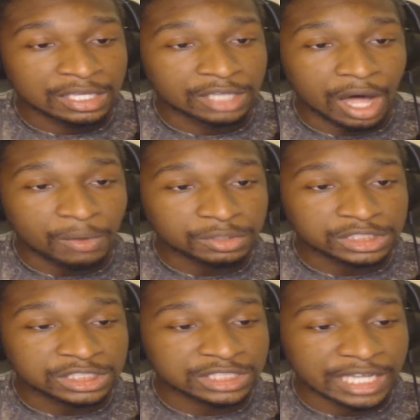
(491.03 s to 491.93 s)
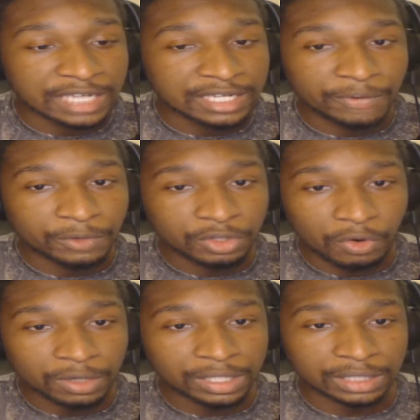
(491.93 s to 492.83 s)
y'all will just stand there and
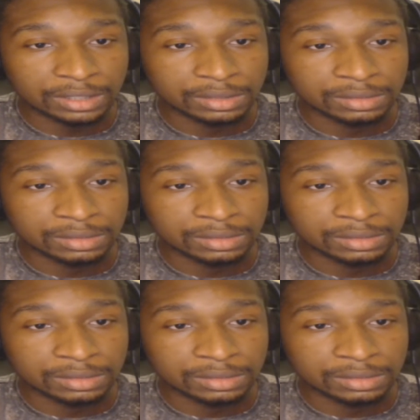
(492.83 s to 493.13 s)
record it.